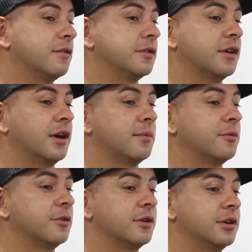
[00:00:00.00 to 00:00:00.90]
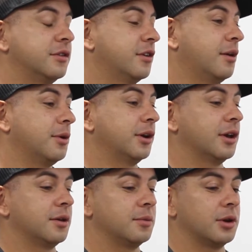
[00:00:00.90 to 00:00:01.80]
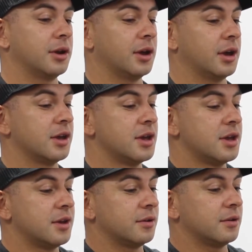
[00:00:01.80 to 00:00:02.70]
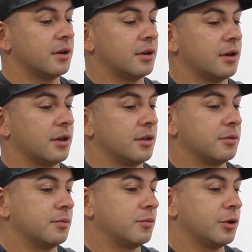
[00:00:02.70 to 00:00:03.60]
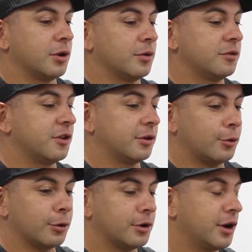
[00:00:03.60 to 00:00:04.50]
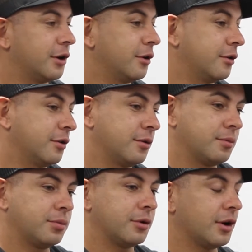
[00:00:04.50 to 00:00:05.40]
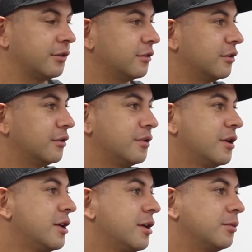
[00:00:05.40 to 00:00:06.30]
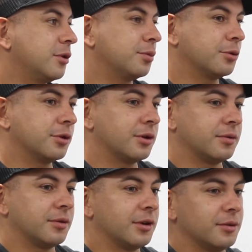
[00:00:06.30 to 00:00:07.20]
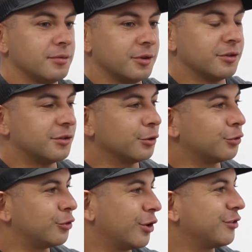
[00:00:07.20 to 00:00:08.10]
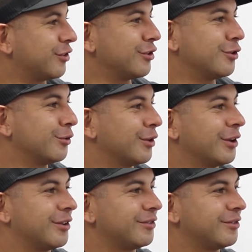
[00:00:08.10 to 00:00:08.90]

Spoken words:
every time for any job I get. But the stunt coordinator, the production people, they instilled trust in you that